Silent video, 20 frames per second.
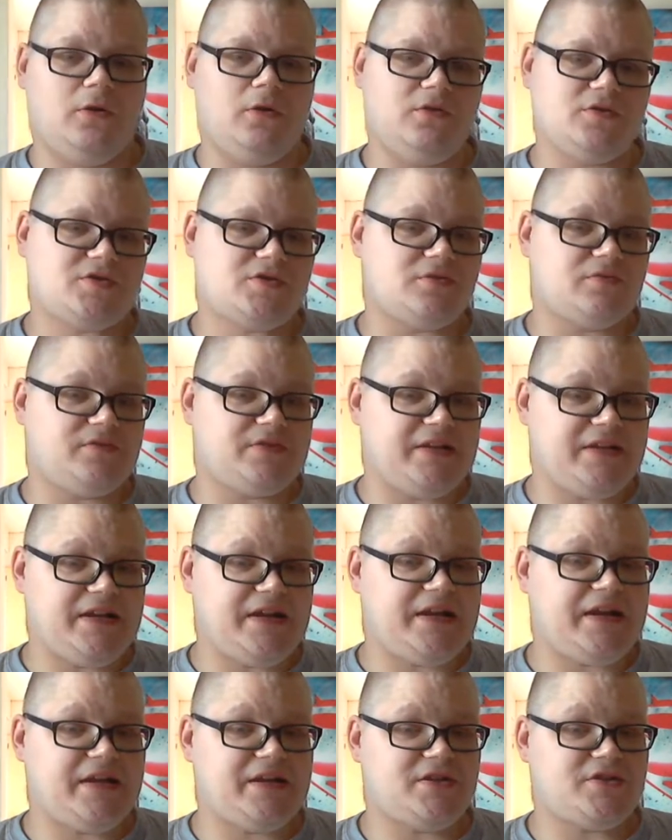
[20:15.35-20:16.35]
also
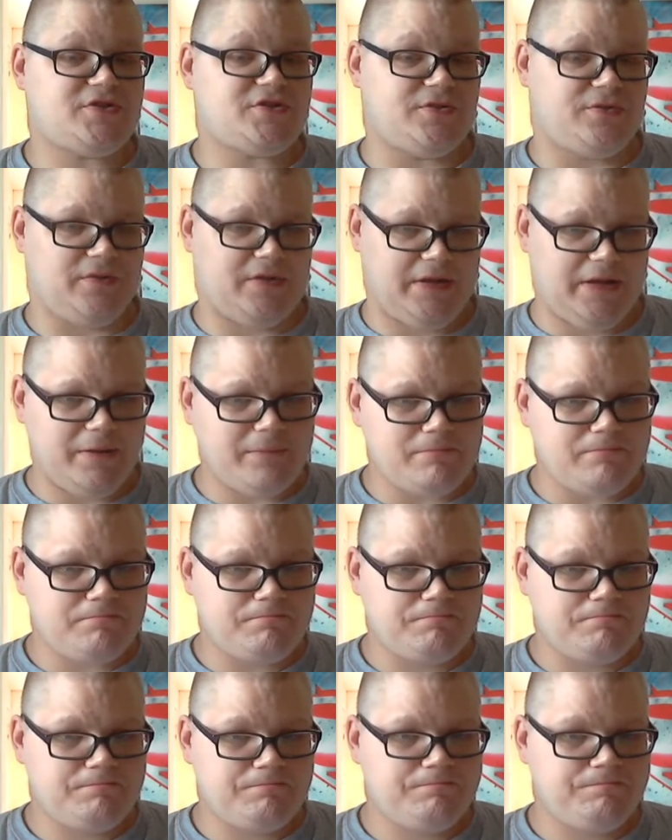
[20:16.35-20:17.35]
dedicated to him,